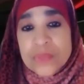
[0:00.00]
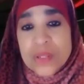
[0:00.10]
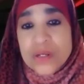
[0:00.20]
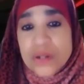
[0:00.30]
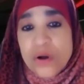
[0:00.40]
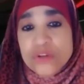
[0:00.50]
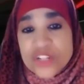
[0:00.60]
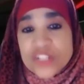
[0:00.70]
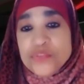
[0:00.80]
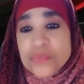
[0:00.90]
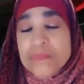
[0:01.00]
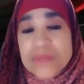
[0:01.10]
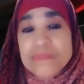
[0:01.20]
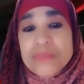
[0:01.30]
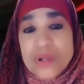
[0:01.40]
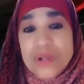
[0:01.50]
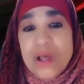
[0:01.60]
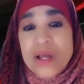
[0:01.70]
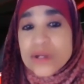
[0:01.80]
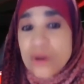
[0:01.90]
You know, just remember
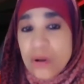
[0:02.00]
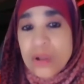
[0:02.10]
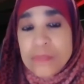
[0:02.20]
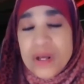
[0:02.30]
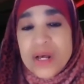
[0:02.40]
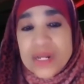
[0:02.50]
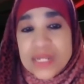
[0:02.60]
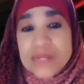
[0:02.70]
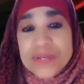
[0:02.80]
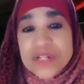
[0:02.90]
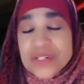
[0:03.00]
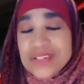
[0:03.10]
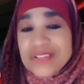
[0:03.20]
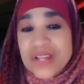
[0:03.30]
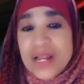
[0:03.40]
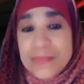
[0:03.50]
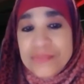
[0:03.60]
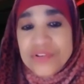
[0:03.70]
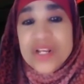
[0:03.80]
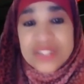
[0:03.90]
Allah and call upon Him in good
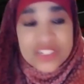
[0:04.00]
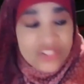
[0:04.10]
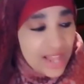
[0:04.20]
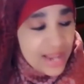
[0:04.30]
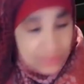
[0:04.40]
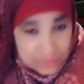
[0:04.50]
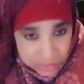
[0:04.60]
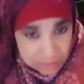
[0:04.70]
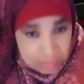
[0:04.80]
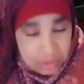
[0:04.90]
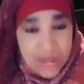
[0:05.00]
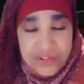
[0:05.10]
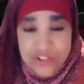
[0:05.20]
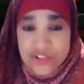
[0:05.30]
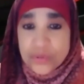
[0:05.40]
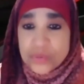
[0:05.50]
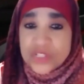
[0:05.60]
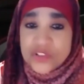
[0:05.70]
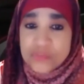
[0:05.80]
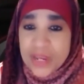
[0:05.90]
times. Just like what the prophet told
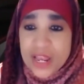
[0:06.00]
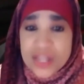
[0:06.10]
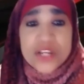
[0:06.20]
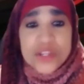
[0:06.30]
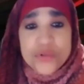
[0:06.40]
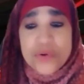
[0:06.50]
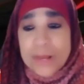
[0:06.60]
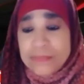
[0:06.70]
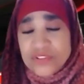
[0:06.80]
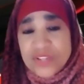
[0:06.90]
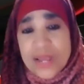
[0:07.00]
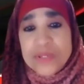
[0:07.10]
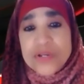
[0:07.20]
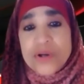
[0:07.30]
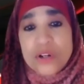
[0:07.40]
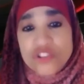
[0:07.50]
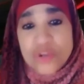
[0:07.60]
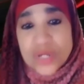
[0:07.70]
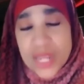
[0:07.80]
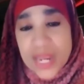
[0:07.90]
this man, you upset because
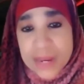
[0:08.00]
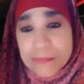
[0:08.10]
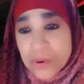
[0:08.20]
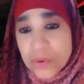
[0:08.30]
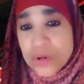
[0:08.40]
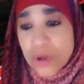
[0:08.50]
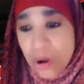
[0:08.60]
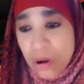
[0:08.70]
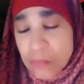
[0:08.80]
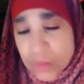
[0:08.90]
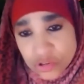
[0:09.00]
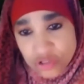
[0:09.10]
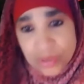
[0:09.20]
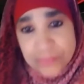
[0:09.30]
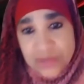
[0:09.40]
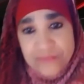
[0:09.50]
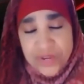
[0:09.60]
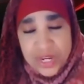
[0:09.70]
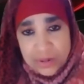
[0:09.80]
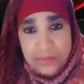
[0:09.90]
your camel almost tripped and
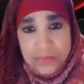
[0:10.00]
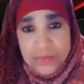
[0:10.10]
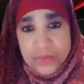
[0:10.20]
fell.